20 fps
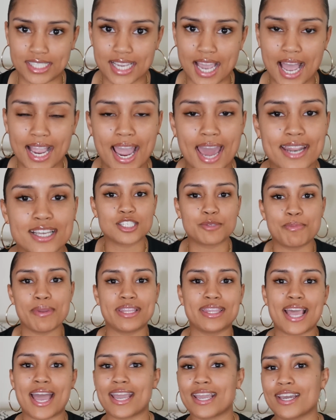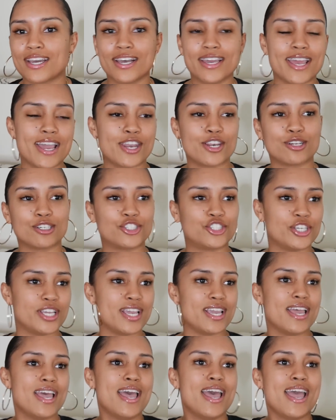Y'all gotta speak that good
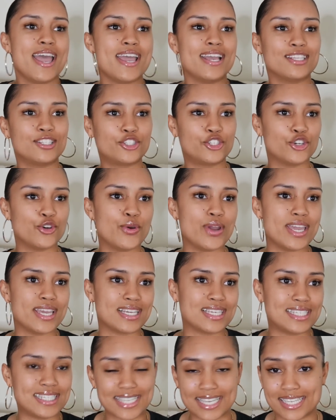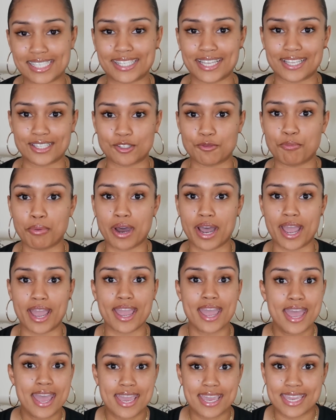energy into existence.
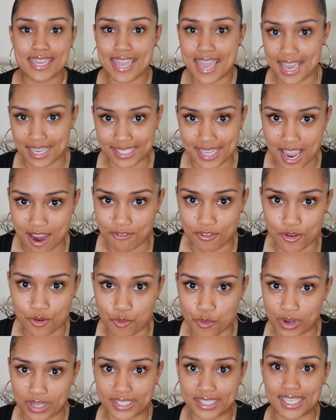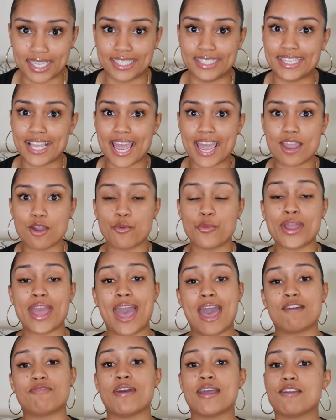But yes, everyone, today we
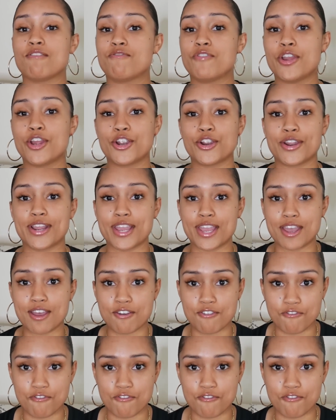have a very